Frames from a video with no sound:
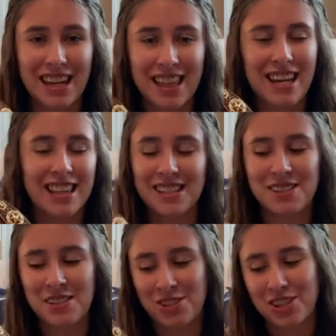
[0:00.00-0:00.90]
I think
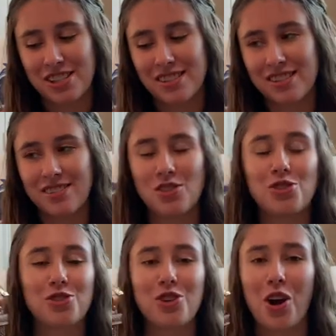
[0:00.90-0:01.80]
this is just
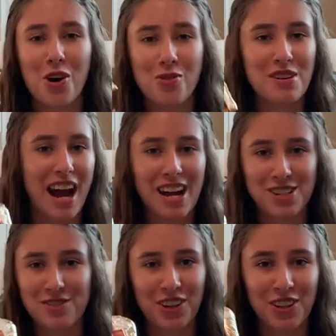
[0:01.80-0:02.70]
so
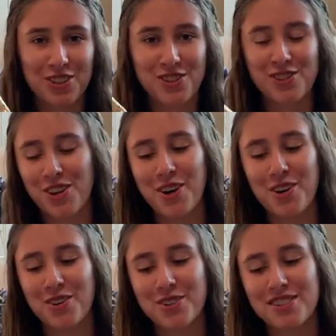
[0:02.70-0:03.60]
Nashville,
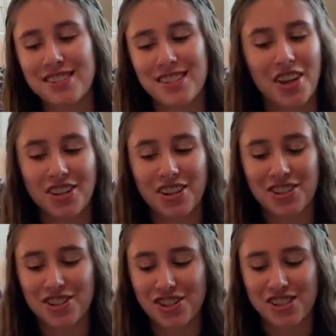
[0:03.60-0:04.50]
so
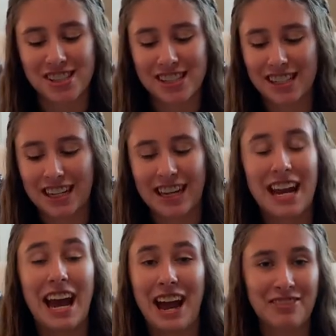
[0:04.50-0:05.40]
Southern, just
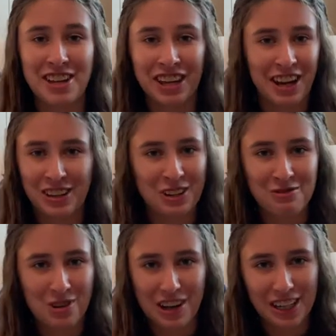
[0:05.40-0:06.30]
everything I could
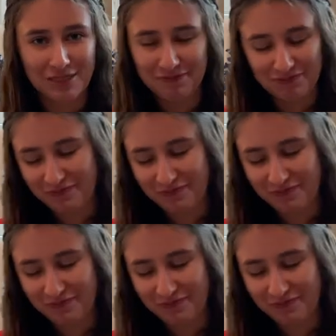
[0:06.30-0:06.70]
have wanted.